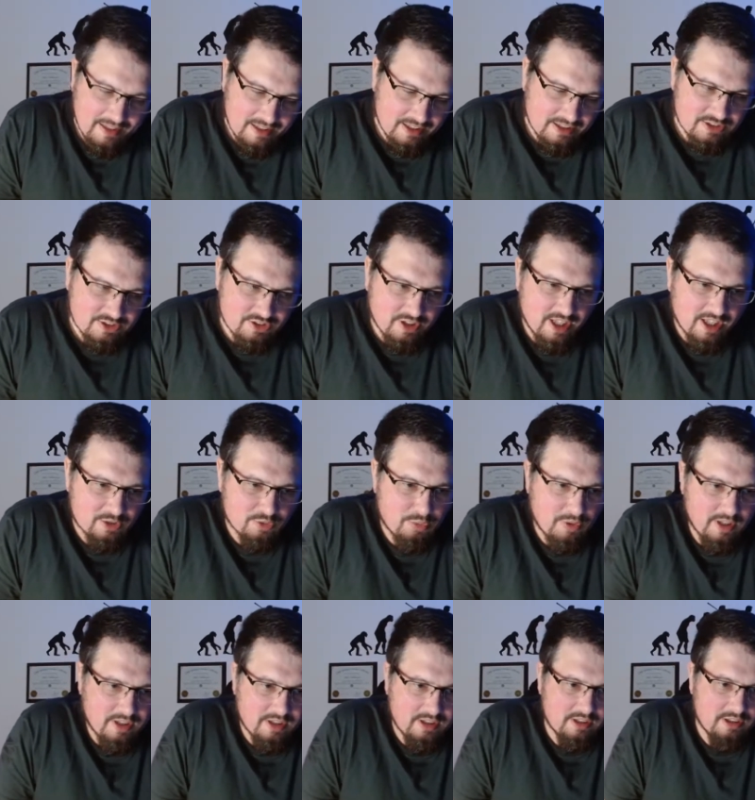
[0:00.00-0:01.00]
So that's
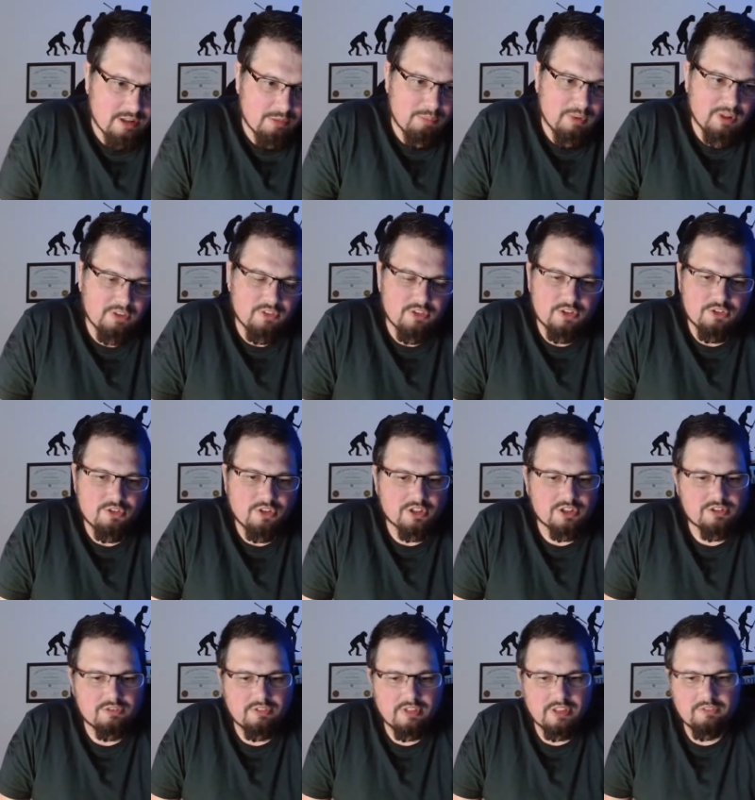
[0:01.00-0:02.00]
where the building the
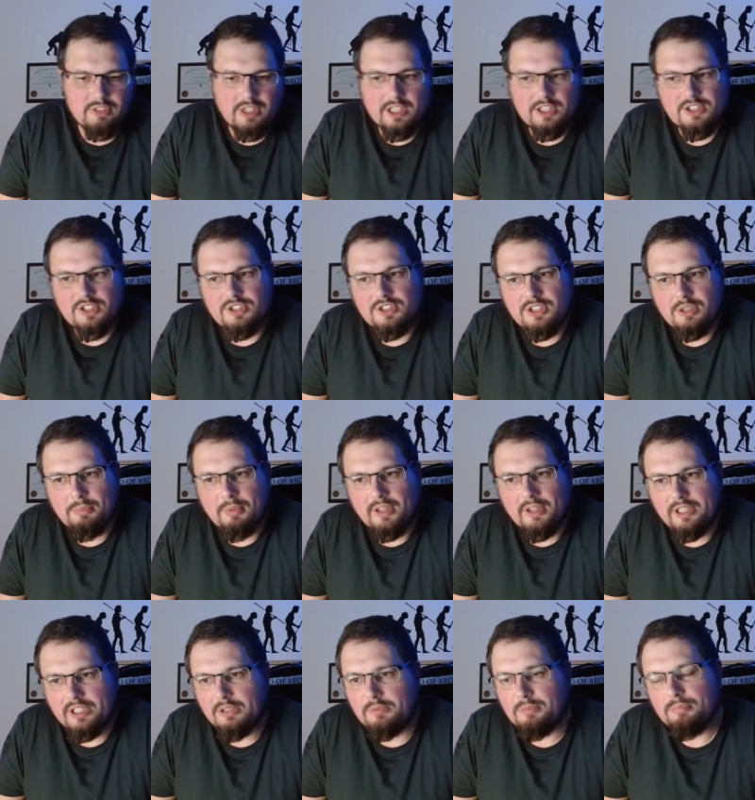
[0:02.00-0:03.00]
trust and relationship, I
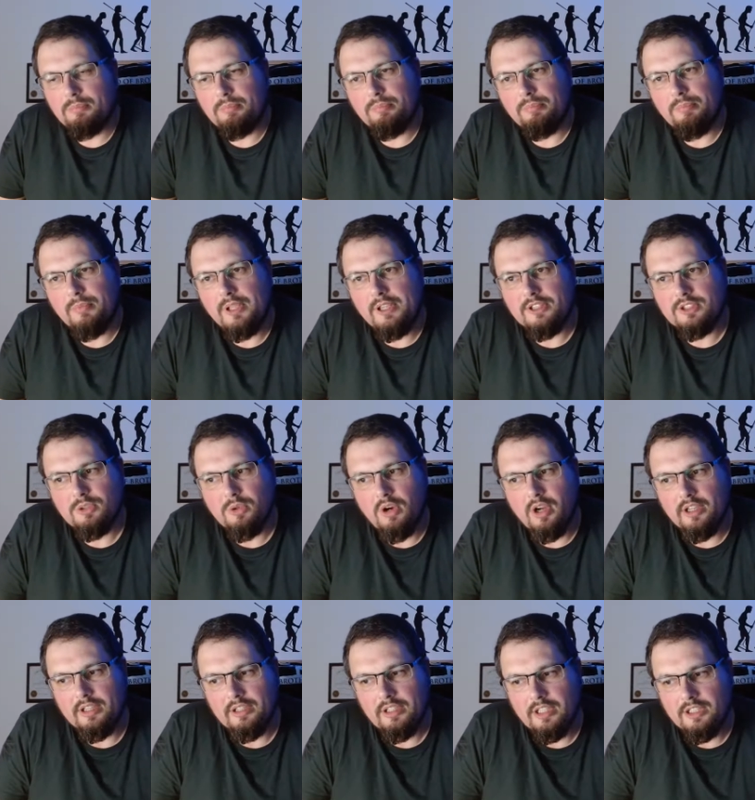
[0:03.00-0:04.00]
think, is
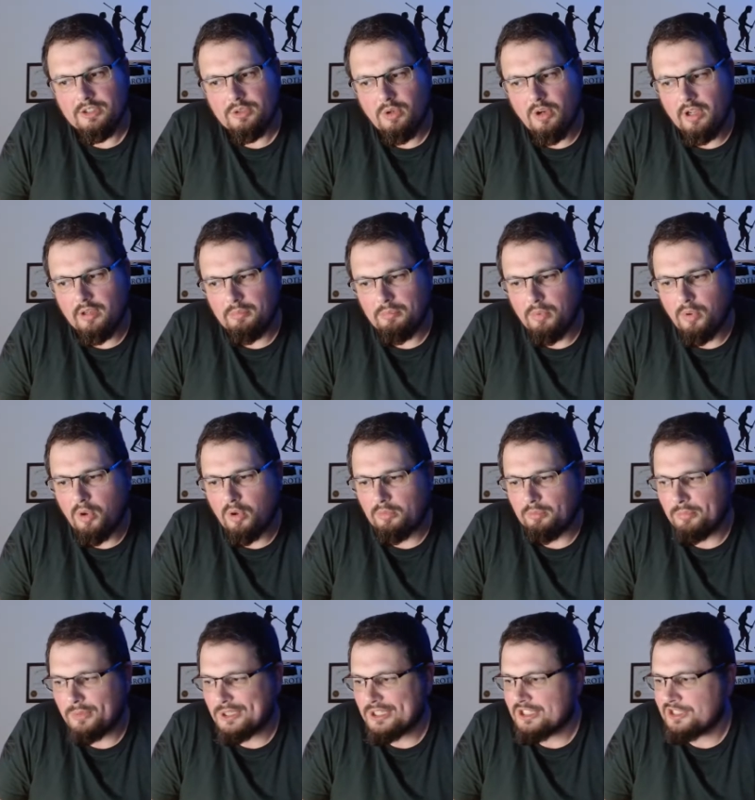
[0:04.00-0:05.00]
quite
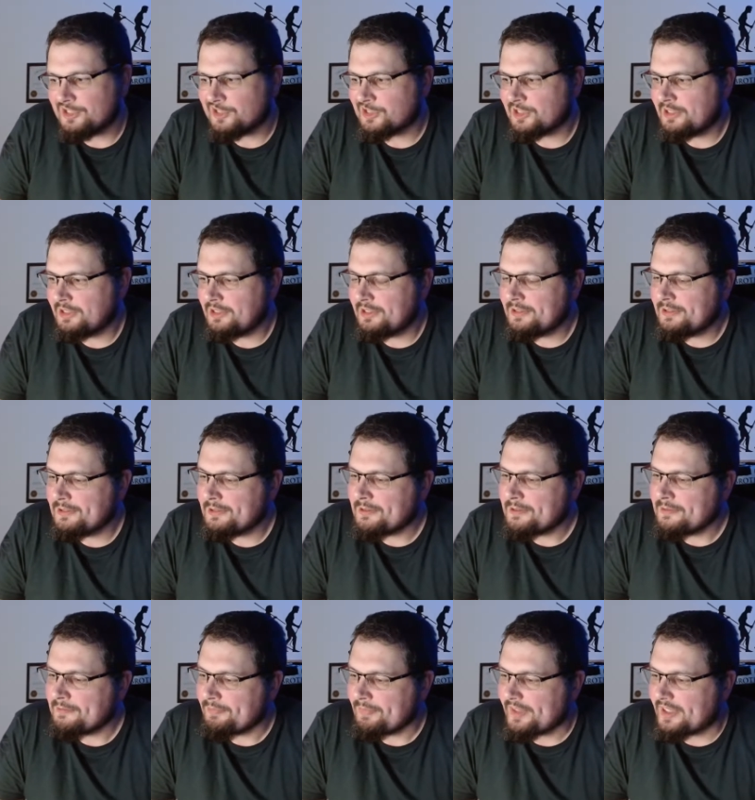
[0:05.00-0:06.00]
important, because
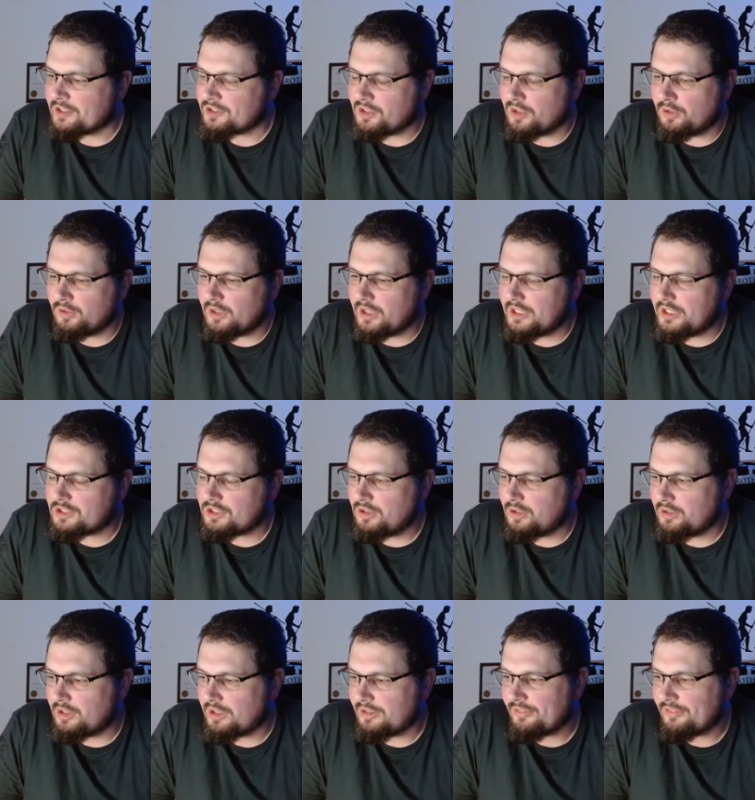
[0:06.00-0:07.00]
it's
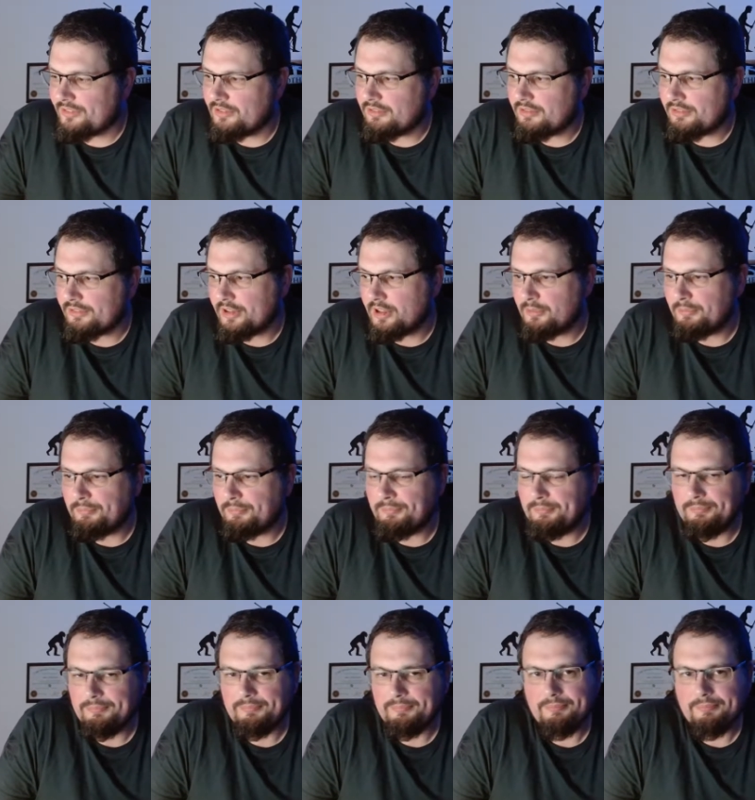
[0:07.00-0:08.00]
no different from,
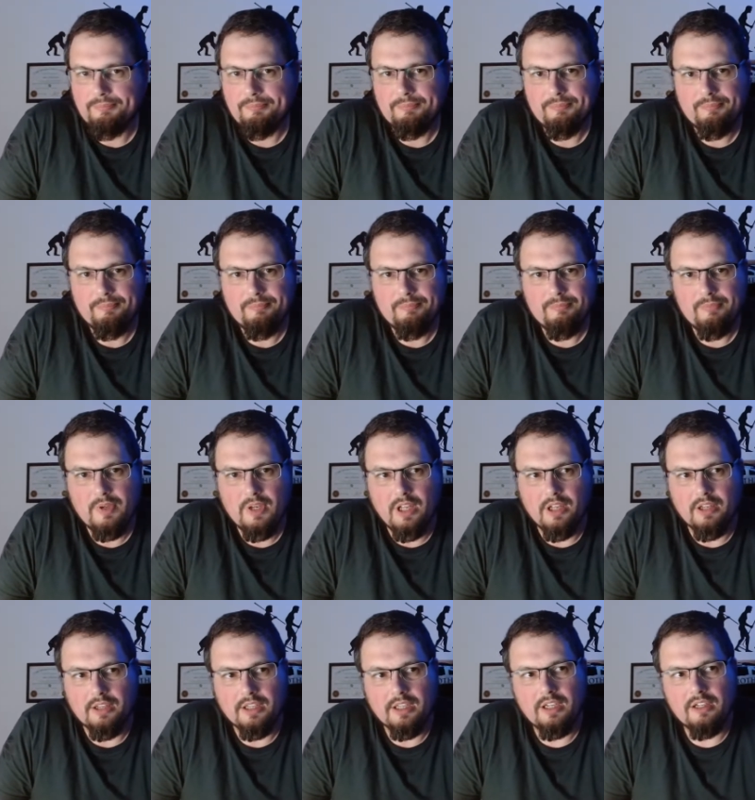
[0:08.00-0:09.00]

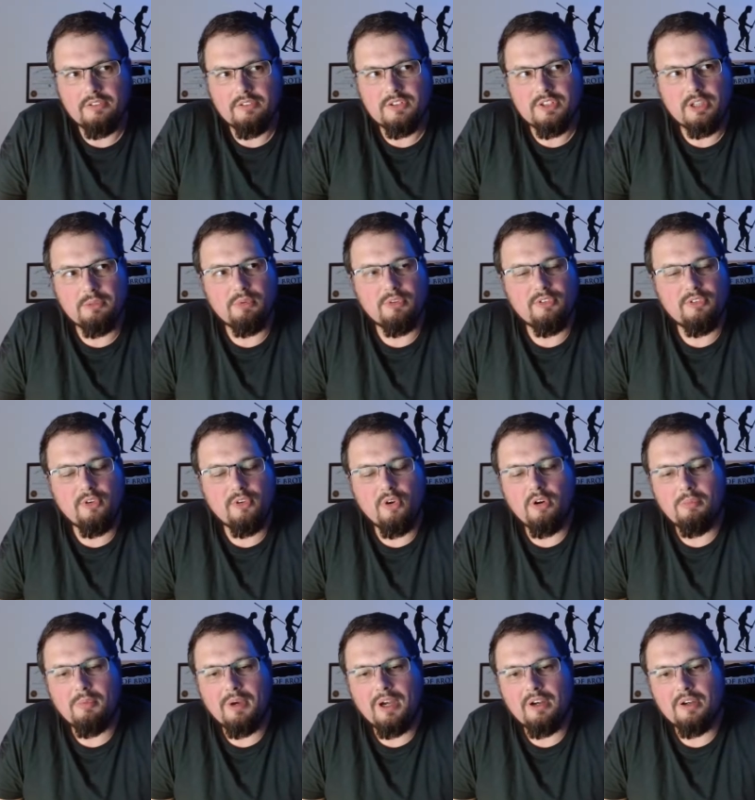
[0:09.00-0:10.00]
like I've said before,
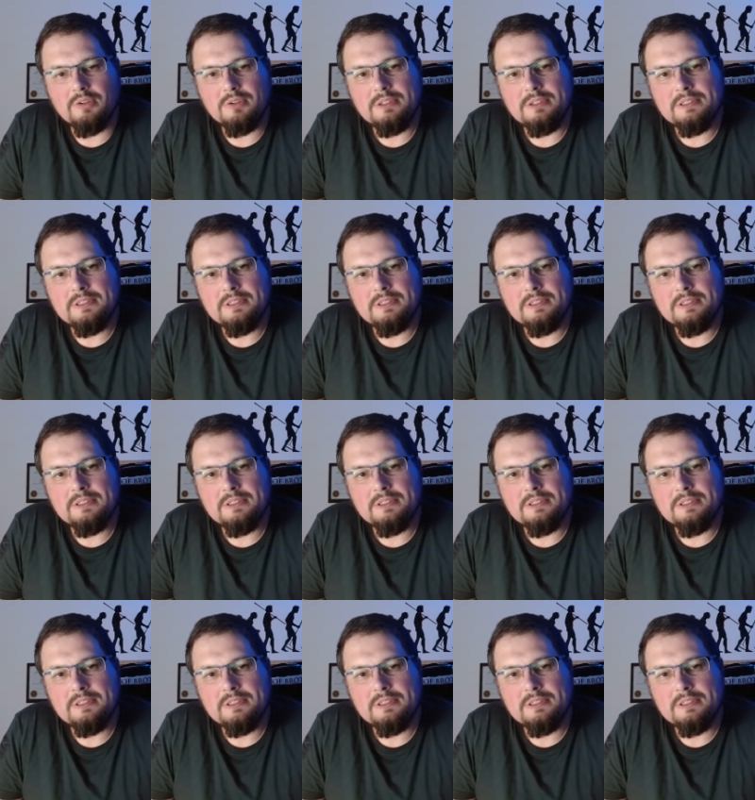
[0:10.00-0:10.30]
about